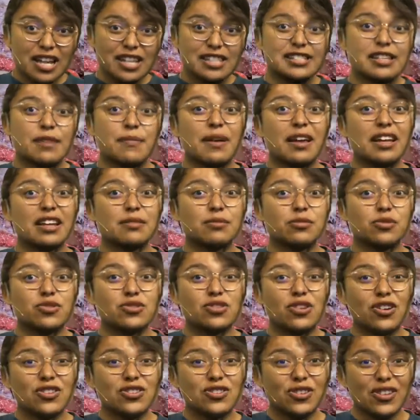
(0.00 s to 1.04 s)
Some animals
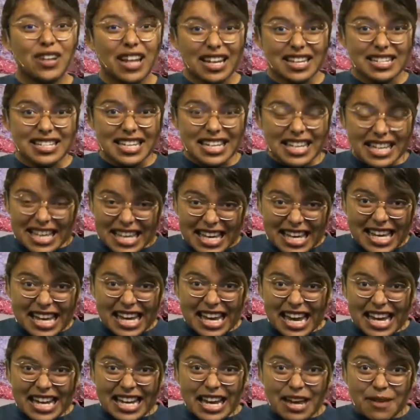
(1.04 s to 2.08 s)
also like to eat
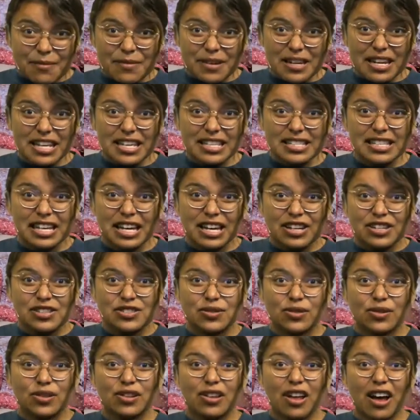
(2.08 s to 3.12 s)
anemones.
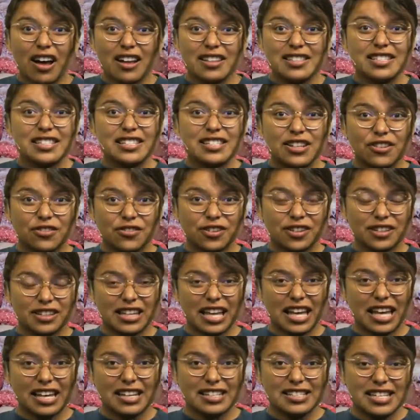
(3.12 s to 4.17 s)
So lots of different
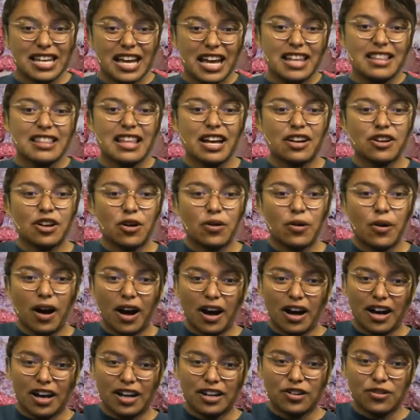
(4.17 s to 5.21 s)
things that go
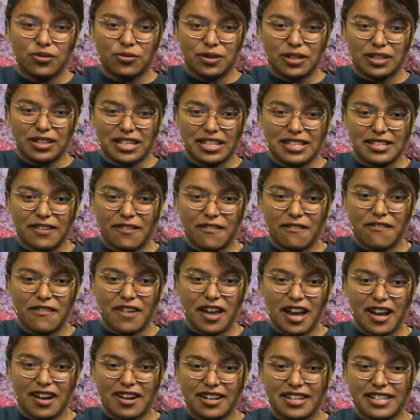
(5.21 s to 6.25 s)
on with these
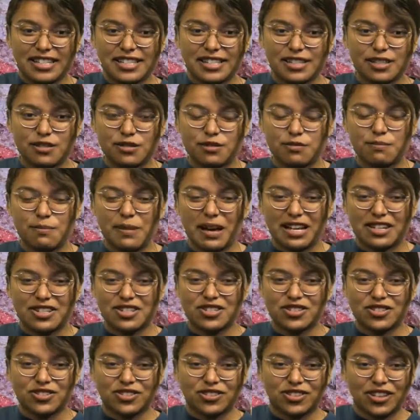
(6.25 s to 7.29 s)
very
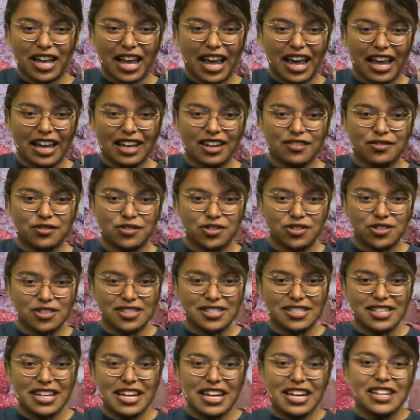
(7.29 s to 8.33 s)
special animals.